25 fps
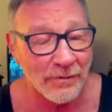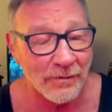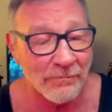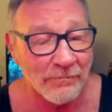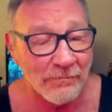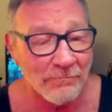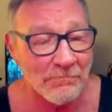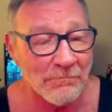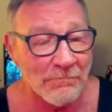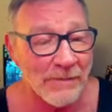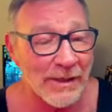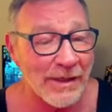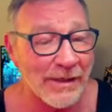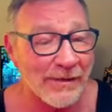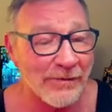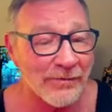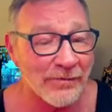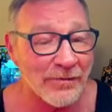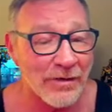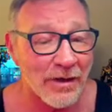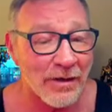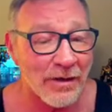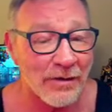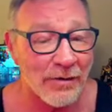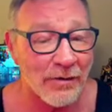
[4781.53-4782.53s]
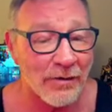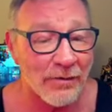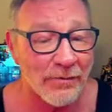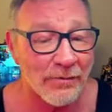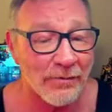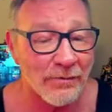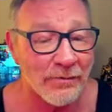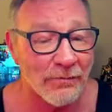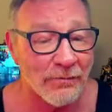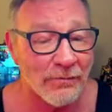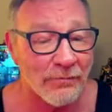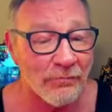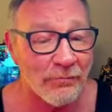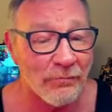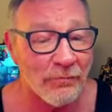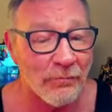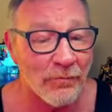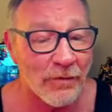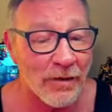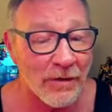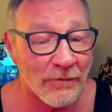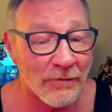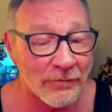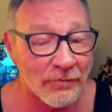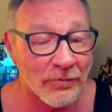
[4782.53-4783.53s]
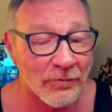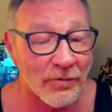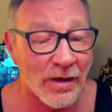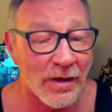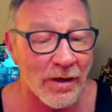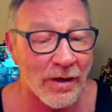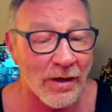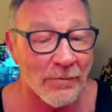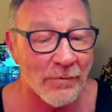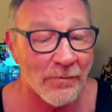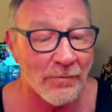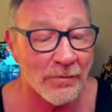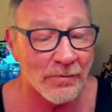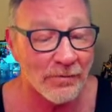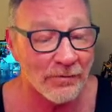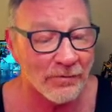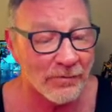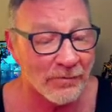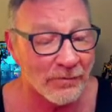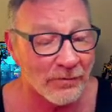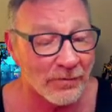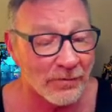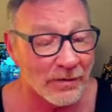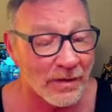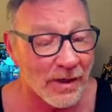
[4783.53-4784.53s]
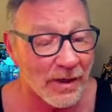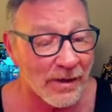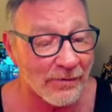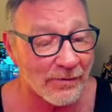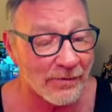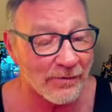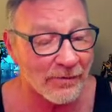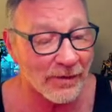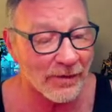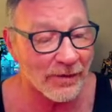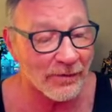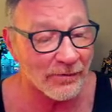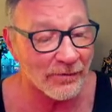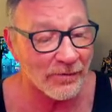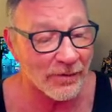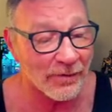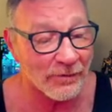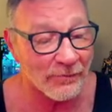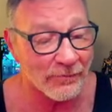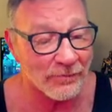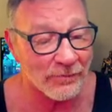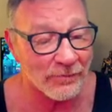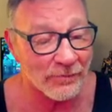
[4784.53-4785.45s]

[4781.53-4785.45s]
Man has got a rough job. Gotta stay safe.